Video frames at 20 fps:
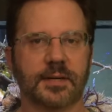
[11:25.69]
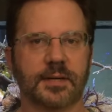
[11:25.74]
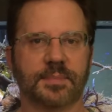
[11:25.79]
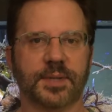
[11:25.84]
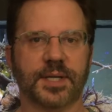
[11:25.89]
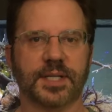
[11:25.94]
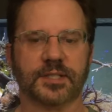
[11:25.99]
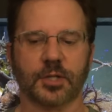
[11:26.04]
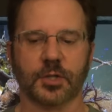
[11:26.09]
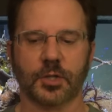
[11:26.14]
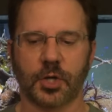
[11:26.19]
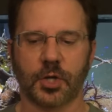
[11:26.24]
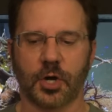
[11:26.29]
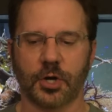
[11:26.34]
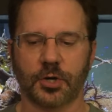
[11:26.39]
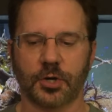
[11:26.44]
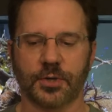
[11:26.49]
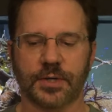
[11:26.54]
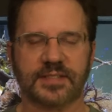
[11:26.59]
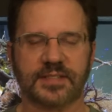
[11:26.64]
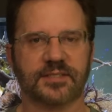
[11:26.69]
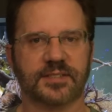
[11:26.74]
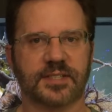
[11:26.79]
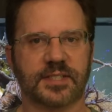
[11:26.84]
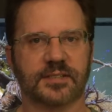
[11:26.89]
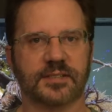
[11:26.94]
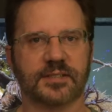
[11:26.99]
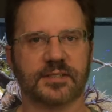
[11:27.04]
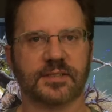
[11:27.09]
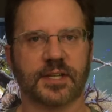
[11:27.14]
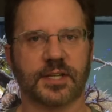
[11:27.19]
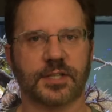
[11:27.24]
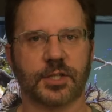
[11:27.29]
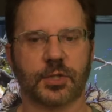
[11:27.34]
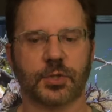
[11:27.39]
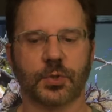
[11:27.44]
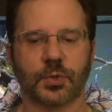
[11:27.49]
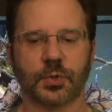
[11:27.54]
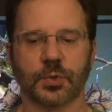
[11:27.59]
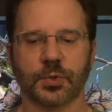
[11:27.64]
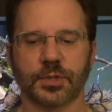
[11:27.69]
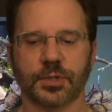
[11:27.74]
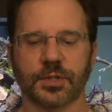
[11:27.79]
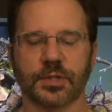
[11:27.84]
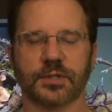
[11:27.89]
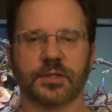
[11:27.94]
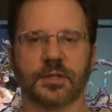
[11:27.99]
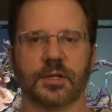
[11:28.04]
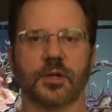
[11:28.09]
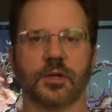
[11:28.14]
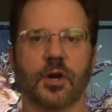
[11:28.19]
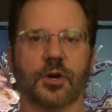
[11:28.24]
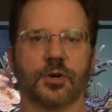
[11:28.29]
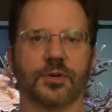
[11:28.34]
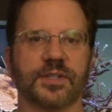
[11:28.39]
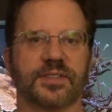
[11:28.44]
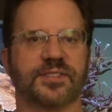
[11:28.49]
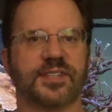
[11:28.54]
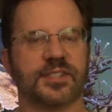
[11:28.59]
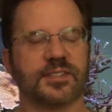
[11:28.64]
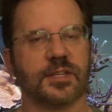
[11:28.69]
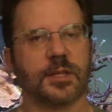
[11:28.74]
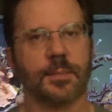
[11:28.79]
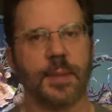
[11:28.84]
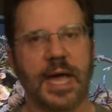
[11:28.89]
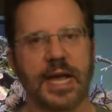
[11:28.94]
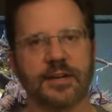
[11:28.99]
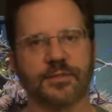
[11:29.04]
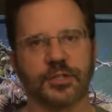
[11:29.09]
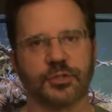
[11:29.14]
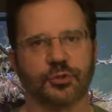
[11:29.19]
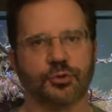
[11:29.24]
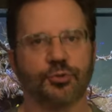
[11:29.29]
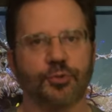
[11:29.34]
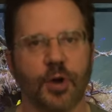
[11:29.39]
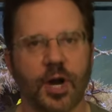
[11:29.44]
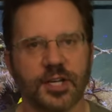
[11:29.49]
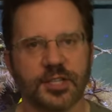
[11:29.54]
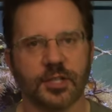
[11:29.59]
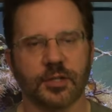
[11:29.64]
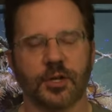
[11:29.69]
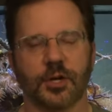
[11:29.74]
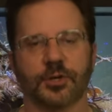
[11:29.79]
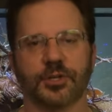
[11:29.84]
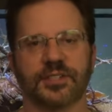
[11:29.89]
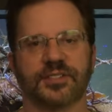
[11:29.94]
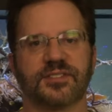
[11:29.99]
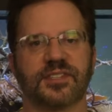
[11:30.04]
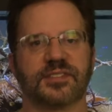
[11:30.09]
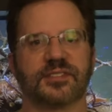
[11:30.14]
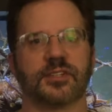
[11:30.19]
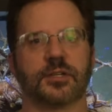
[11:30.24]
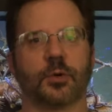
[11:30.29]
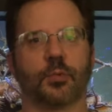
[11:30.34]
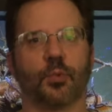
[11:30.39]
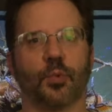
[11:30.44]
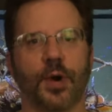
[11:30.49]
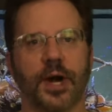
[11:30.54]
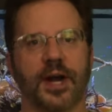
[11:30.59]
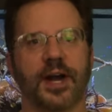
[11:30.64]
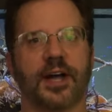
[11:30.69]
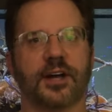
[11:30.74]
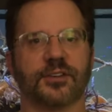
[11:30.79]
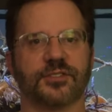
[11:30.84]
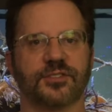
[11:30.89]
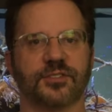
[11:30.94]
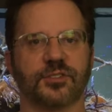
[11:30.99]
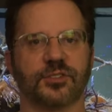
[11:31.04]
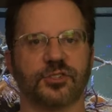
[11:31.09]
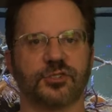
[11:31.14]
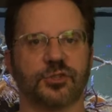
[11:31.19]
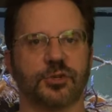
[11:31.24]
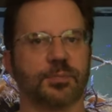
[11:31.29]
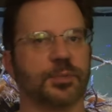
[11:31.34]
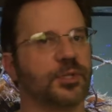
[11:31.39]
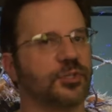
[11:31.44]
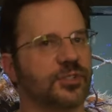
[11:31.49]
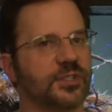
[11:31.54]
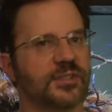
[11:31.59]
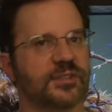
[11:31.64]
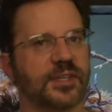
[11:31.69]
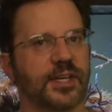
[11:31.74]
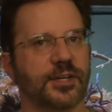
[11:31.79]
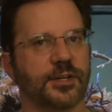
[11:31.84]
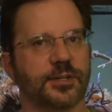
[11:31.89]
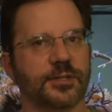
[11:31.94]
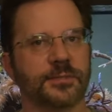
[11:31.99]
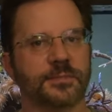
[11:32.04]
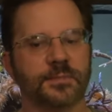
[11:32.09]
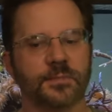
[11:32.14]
But the longer it sits inside the cooler, the longer it sits in the back of a truck, the longer it sits in a warehouse or distribution center,